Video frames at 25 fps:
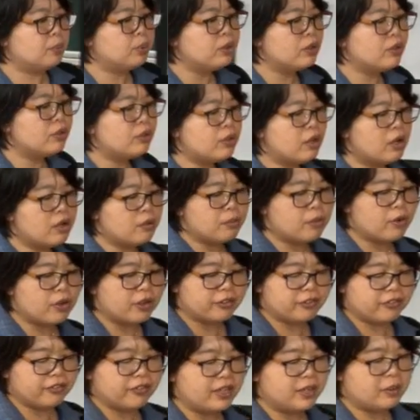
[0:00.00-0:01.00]
plural
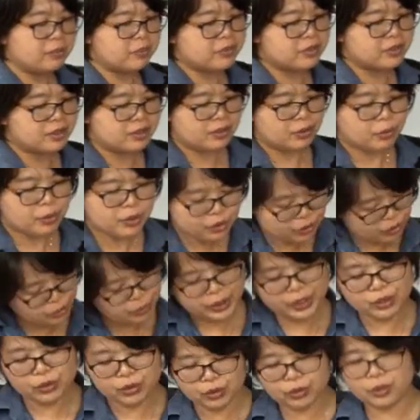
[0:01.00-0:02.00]
morphemes, which
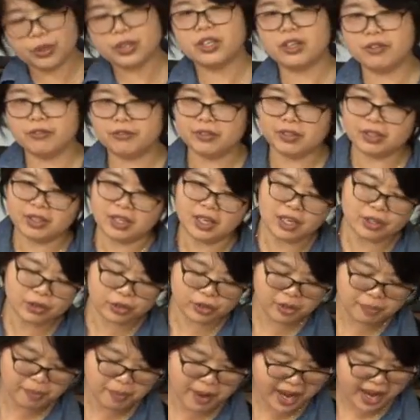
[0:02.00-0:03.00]
we sort of
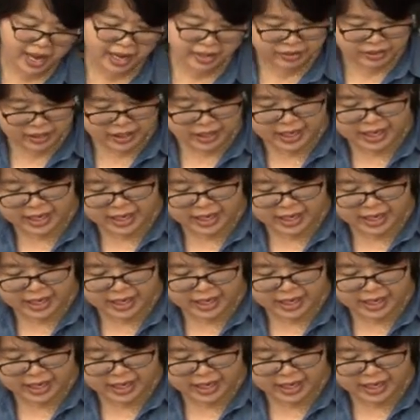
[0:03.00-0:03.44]
touched upon